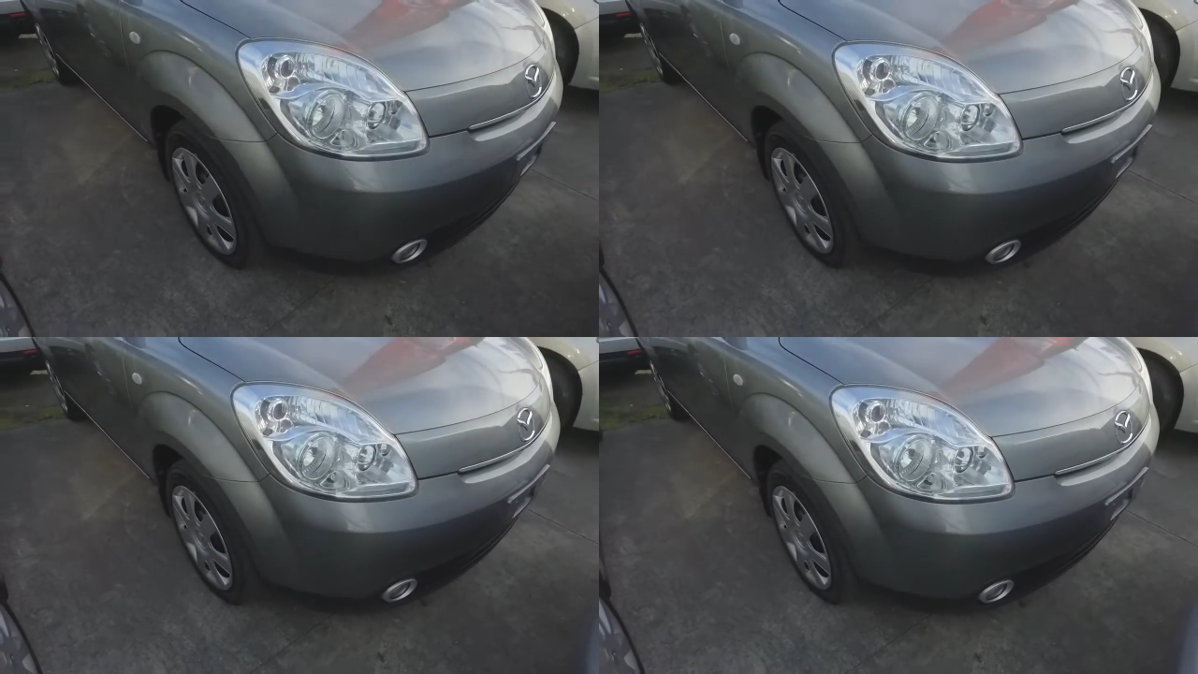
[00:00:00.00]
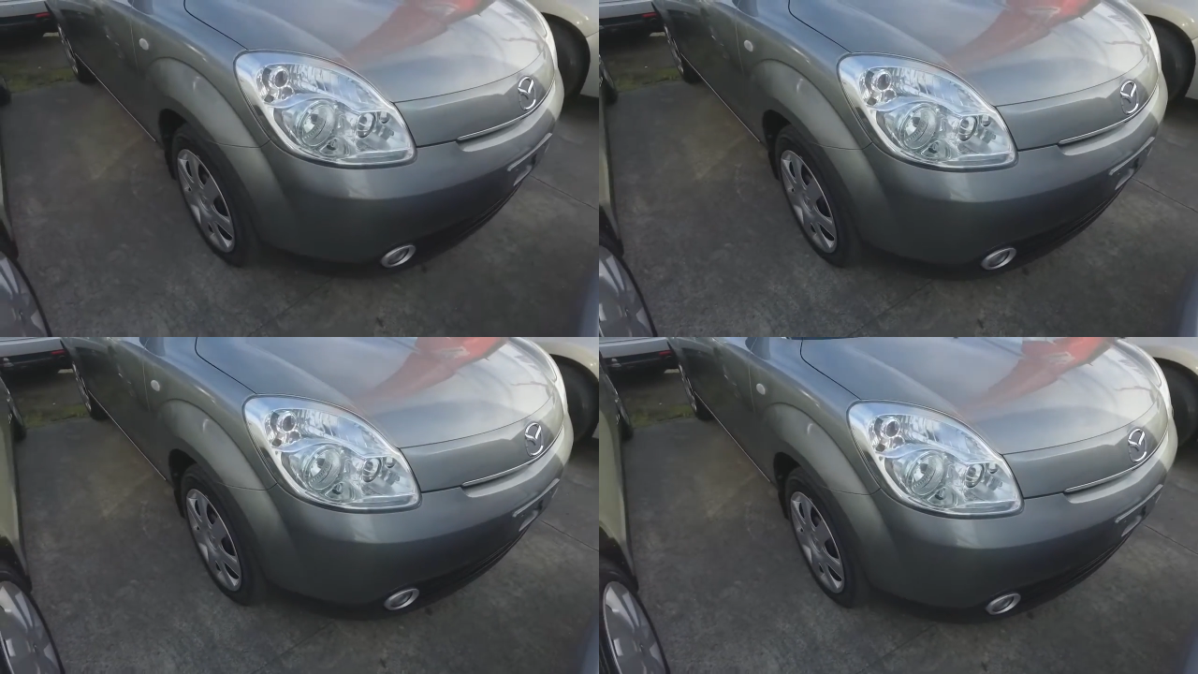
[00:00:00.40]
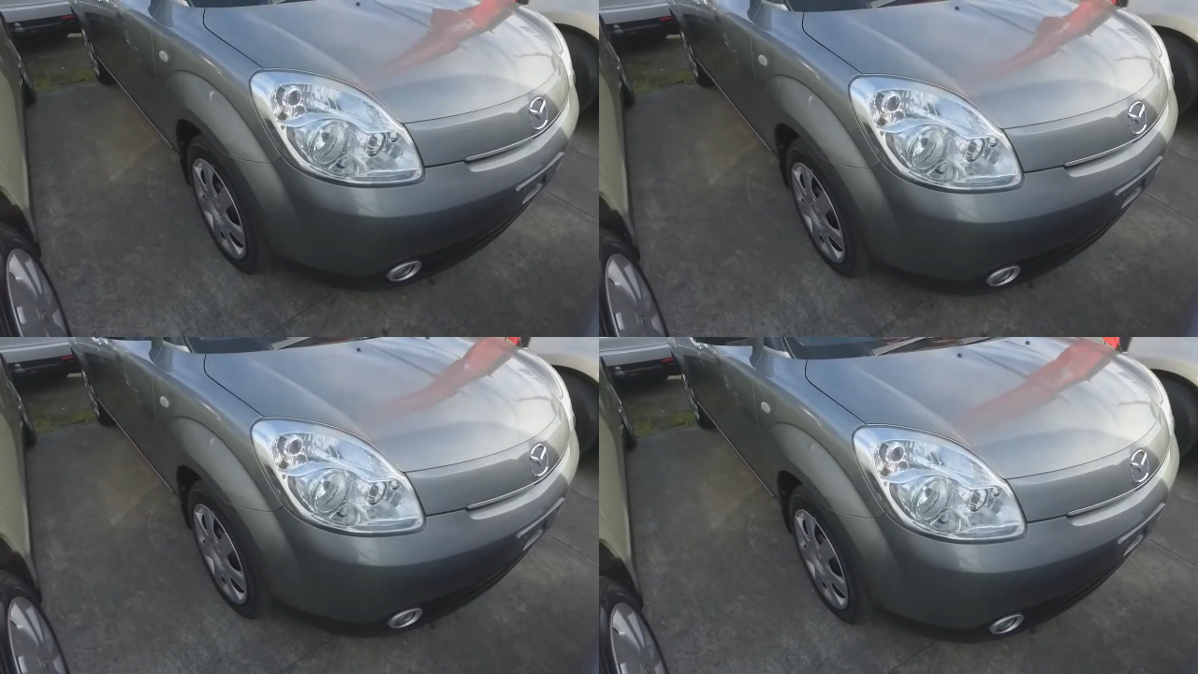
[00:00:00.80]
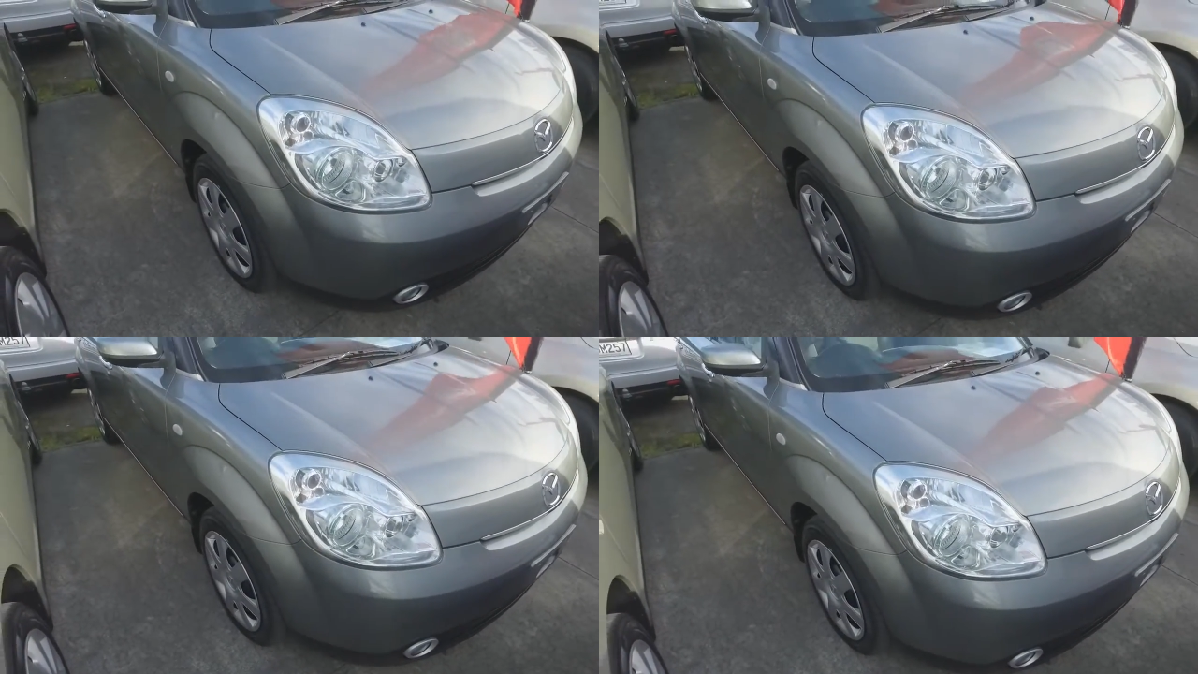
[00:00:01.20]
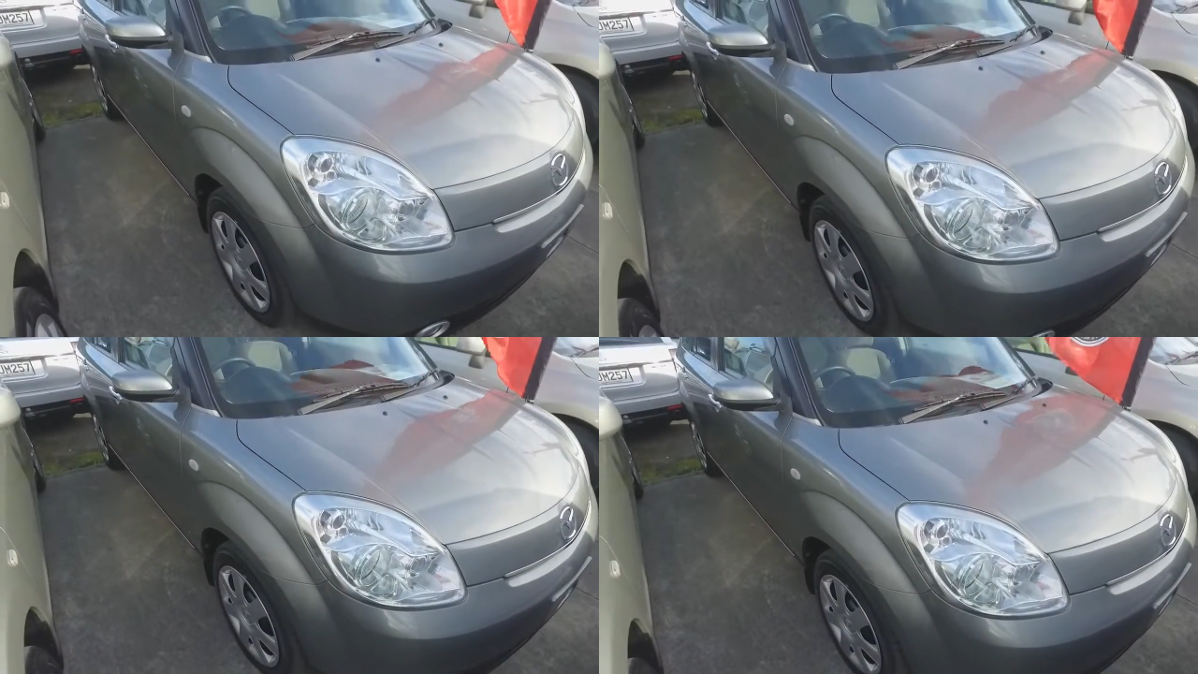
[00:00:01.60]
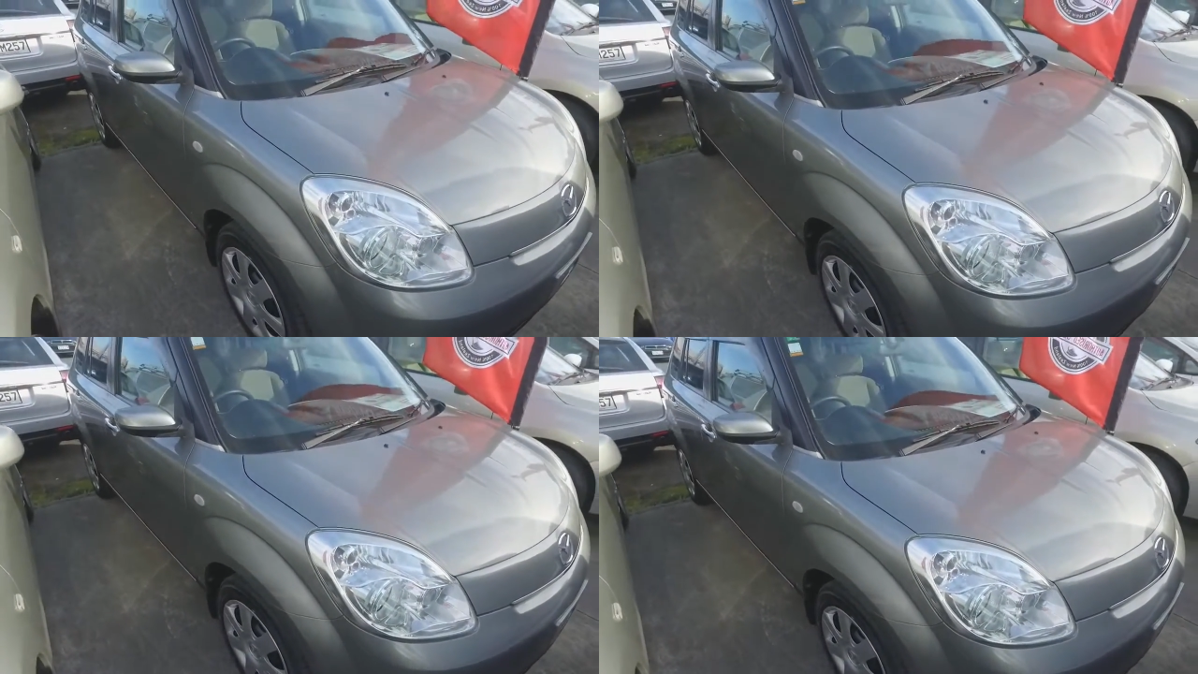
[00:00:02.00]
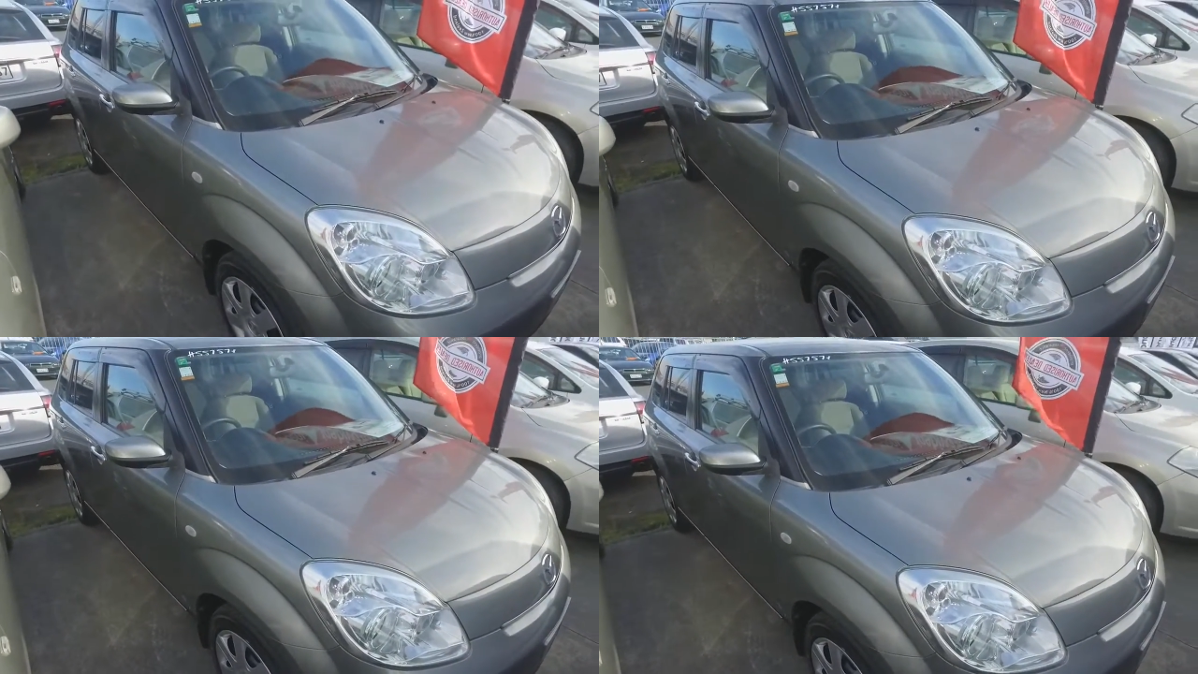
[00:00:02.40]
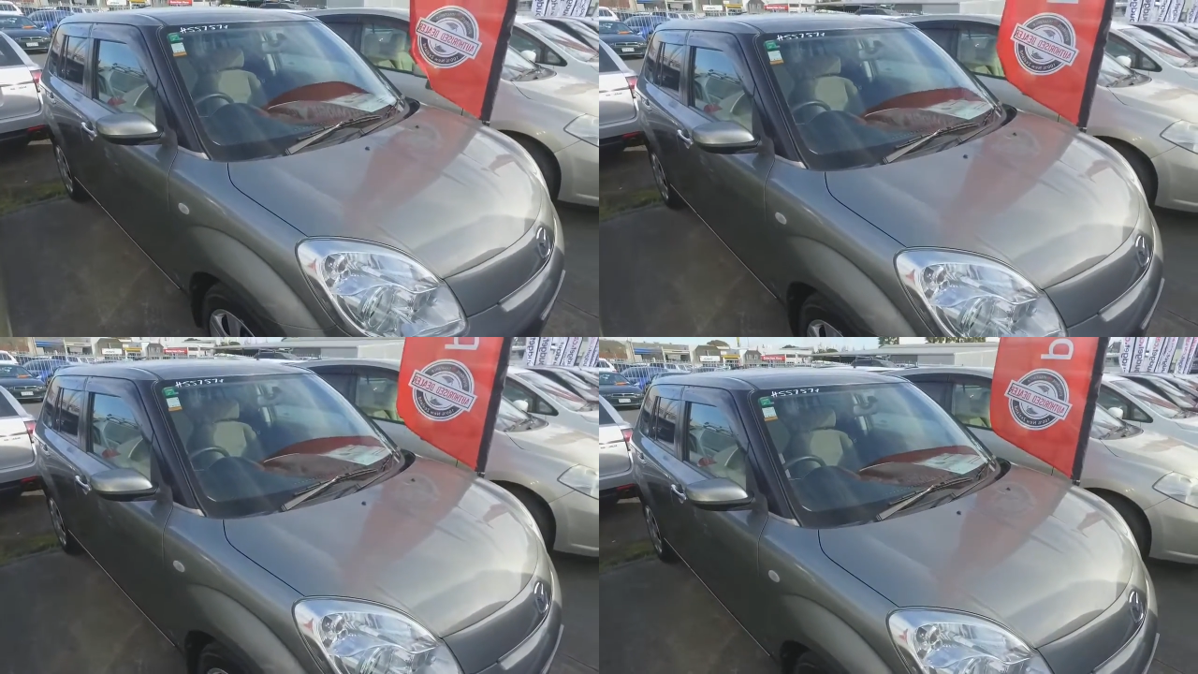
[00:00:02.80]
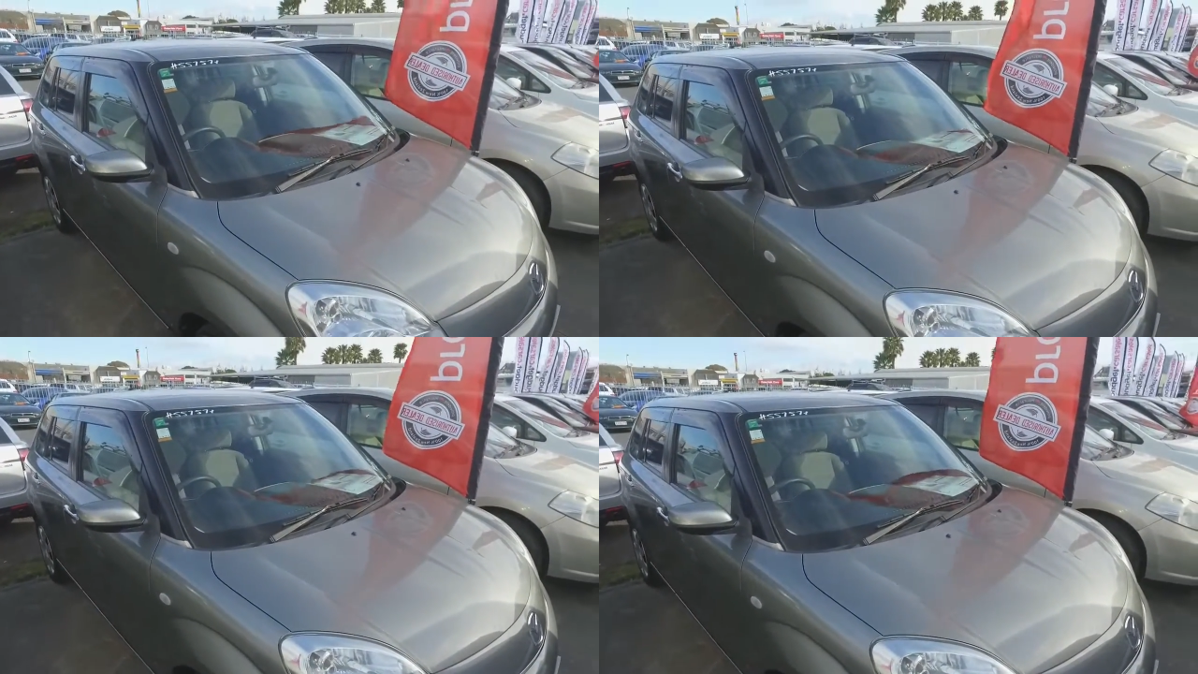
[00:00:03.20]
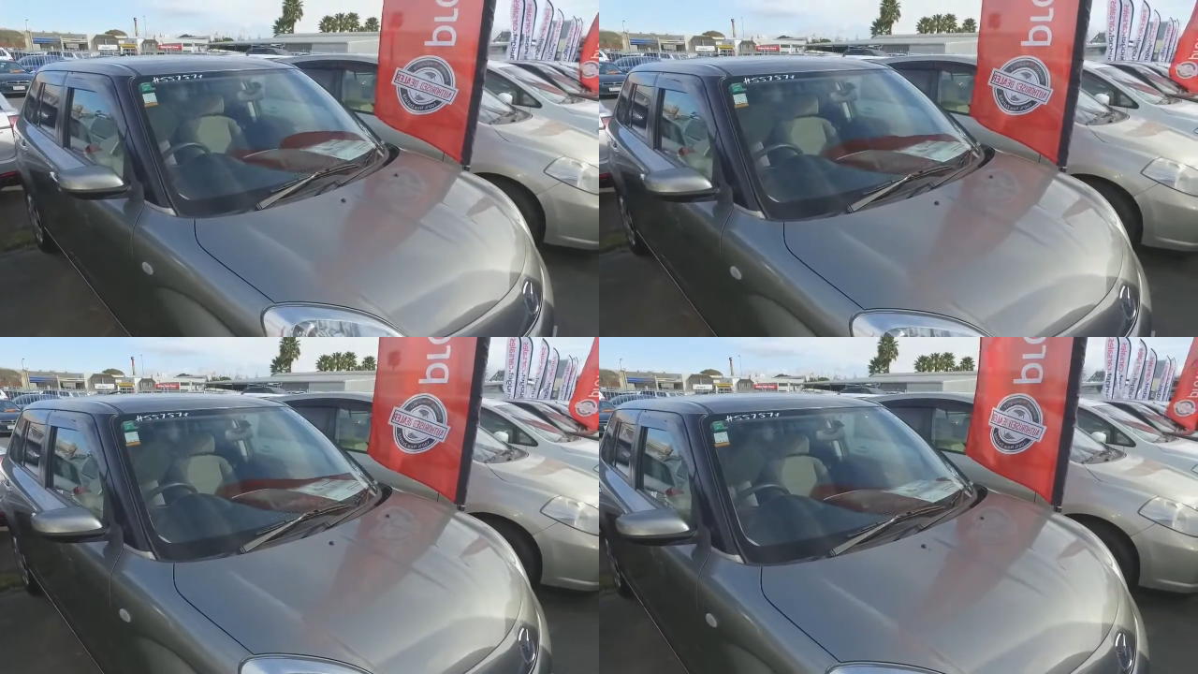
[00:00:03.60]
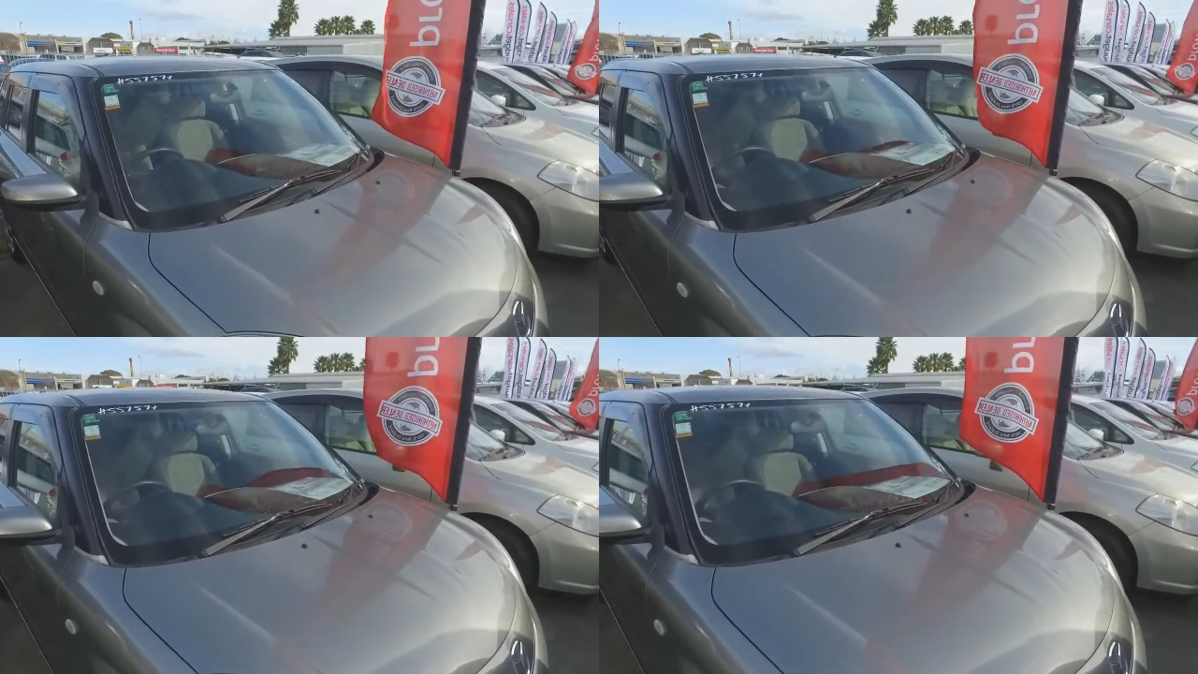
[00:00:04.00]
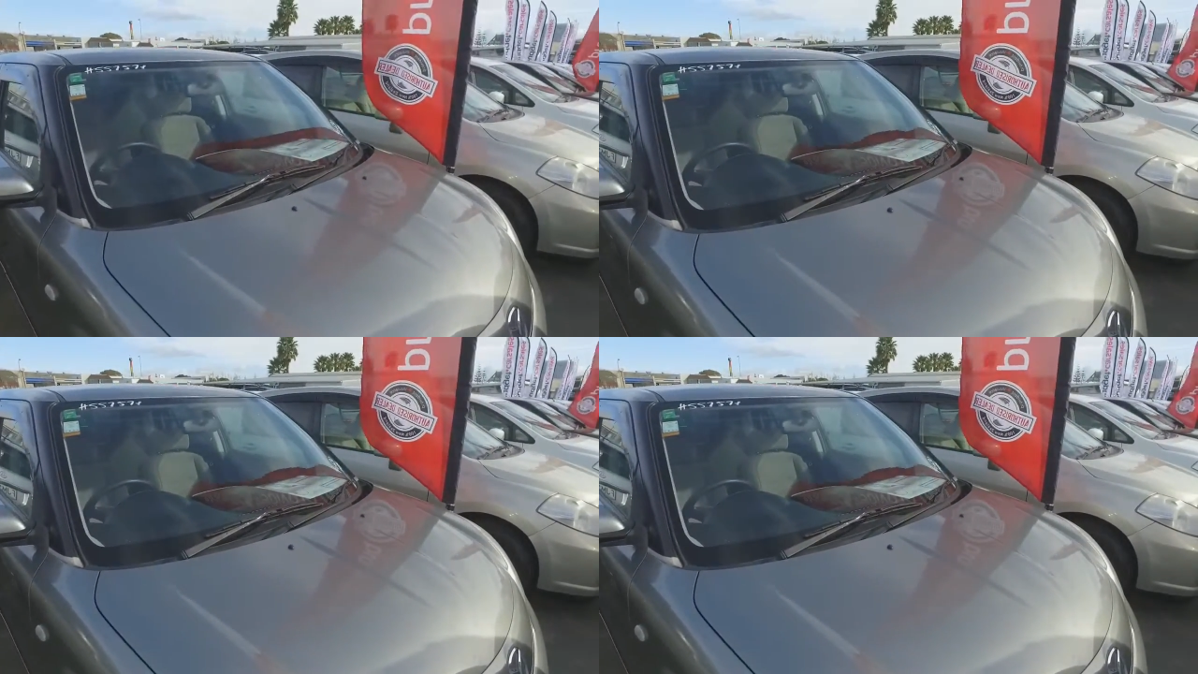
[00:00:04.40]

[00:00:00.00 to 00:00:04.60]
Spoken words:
(no speaker visible)